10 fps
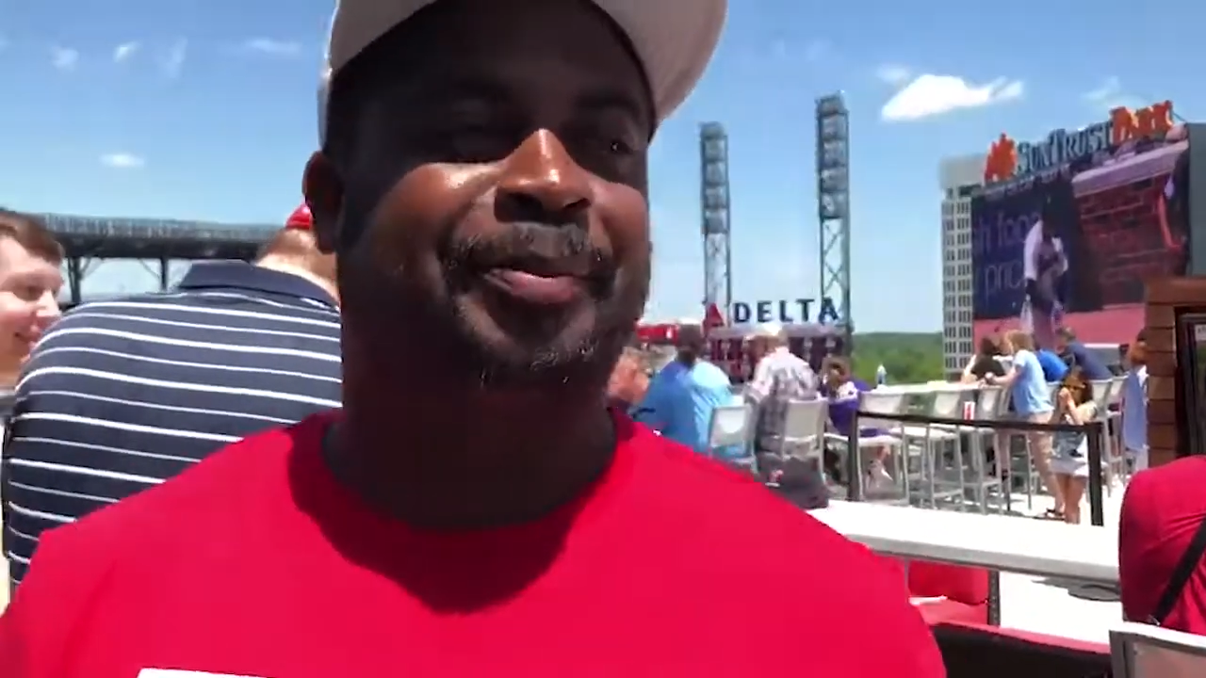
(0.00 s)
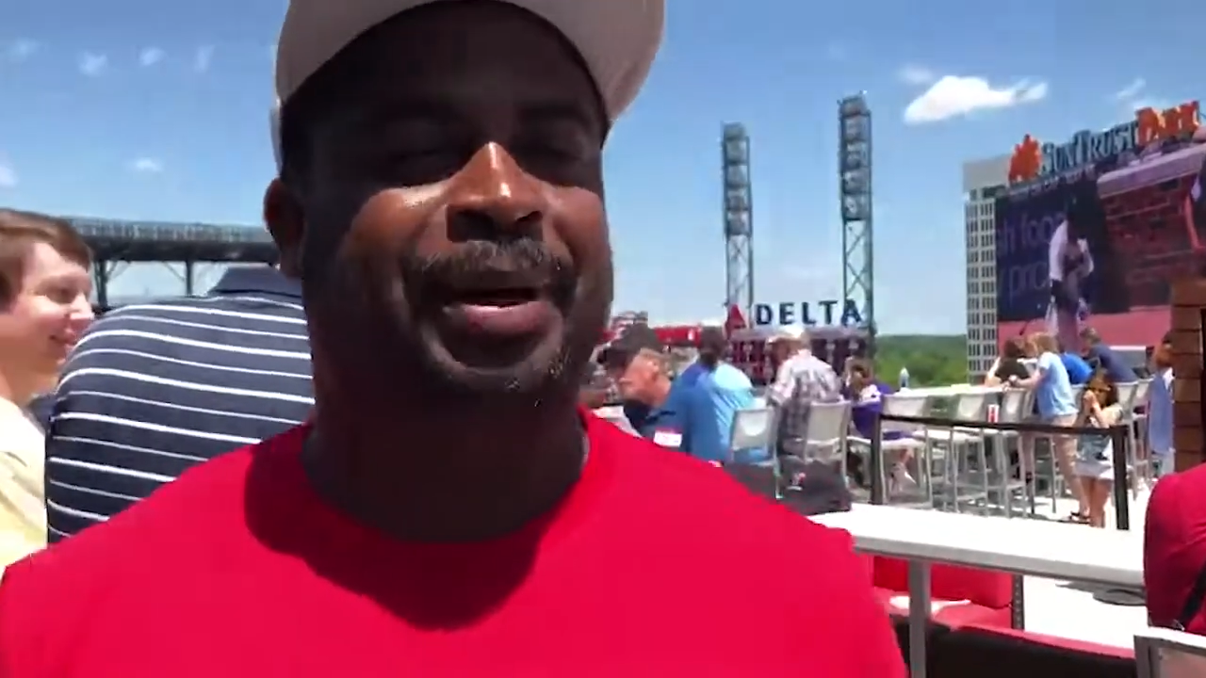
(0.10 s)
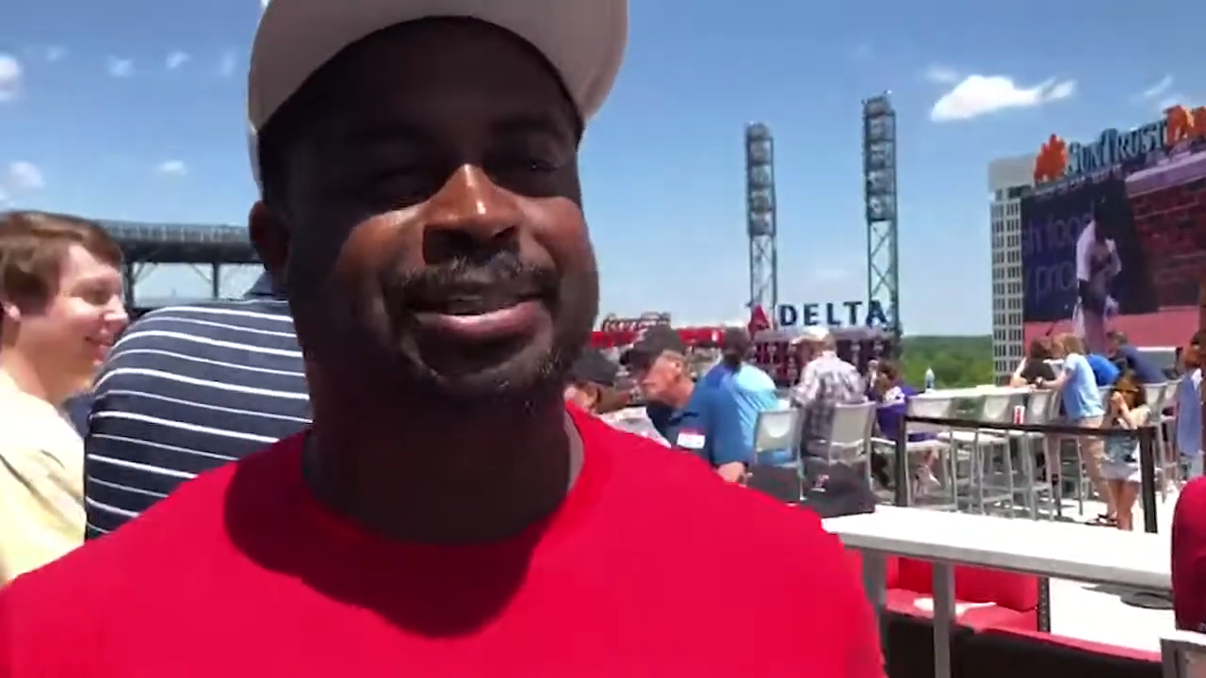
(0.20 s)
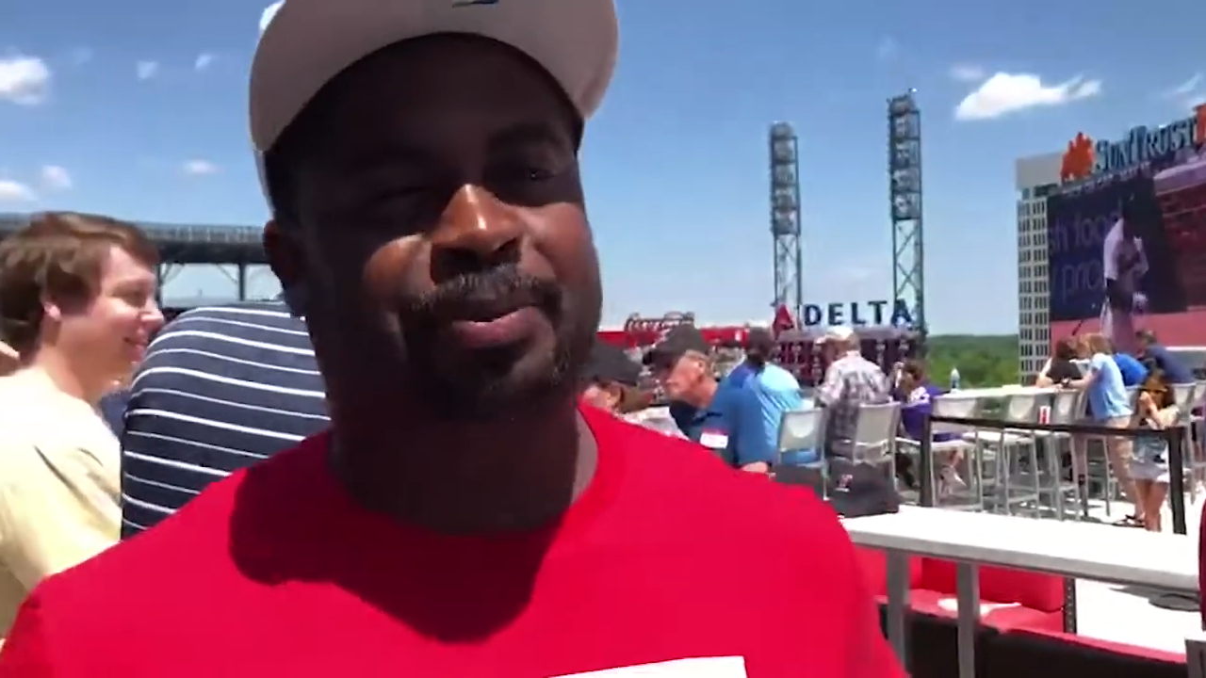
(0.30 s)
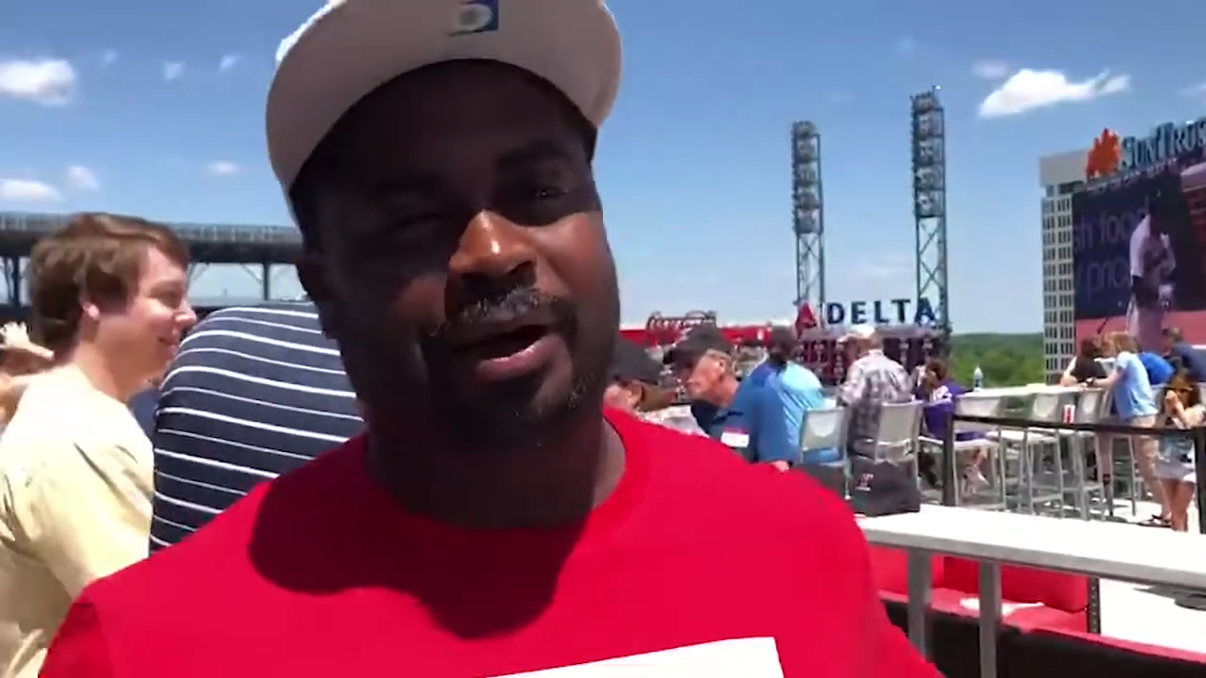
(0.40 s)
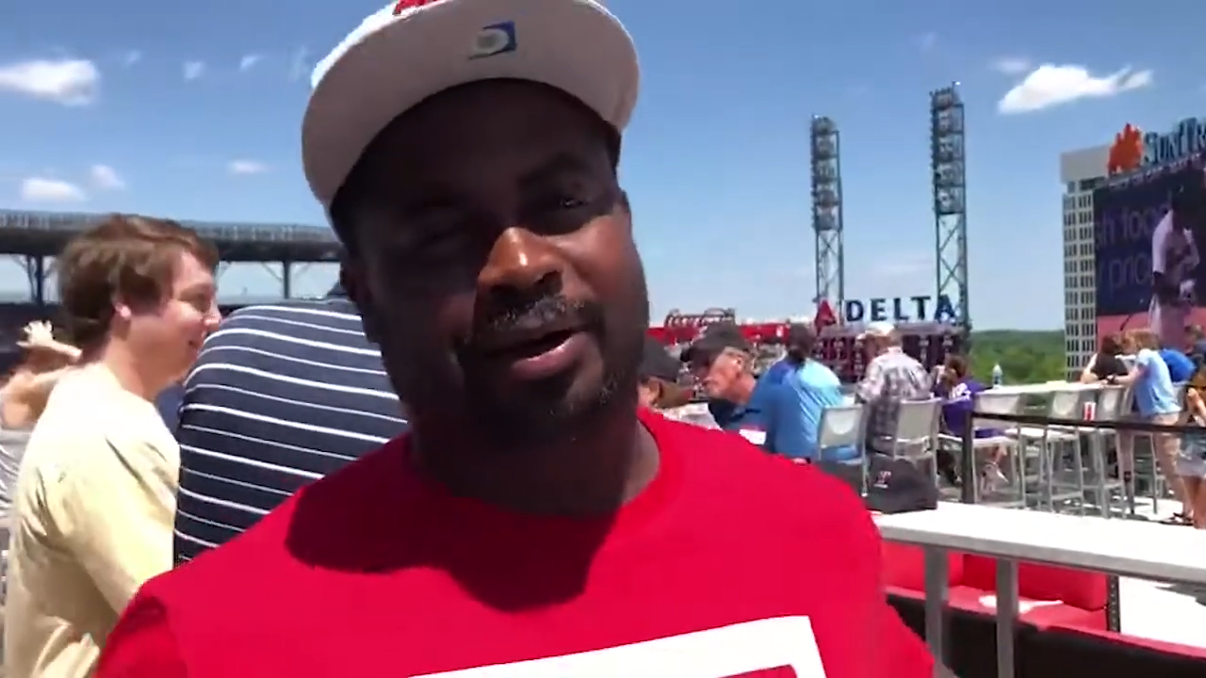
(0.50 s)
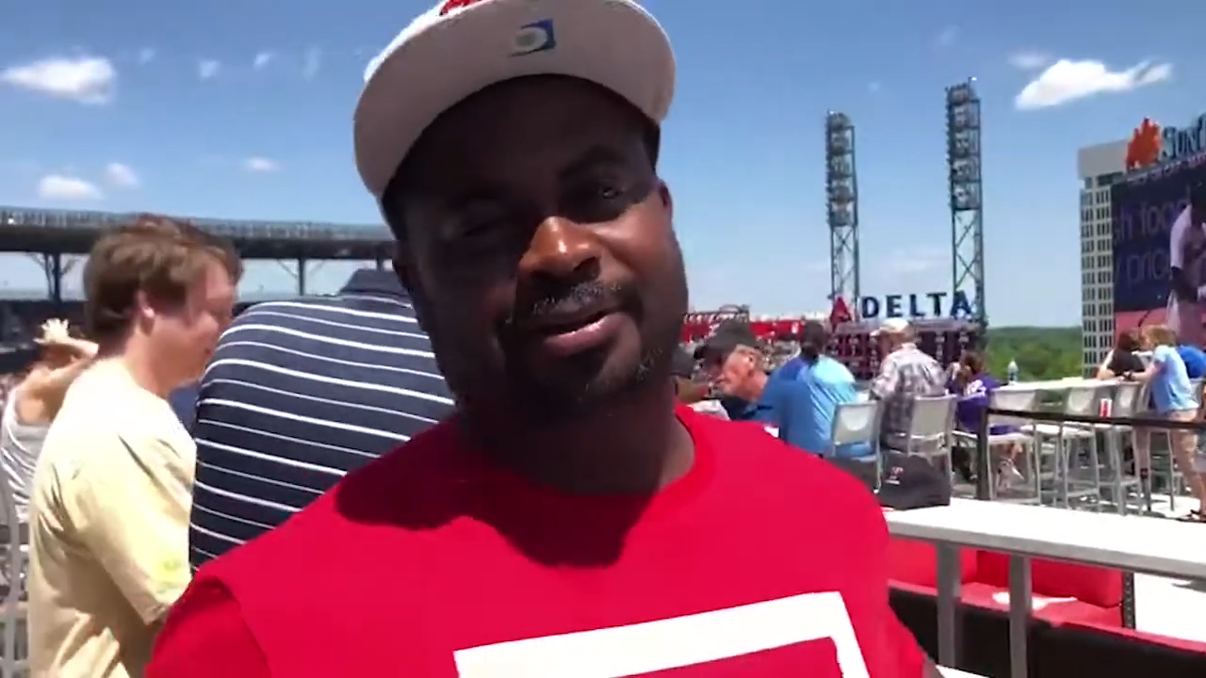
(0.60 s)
and baseball.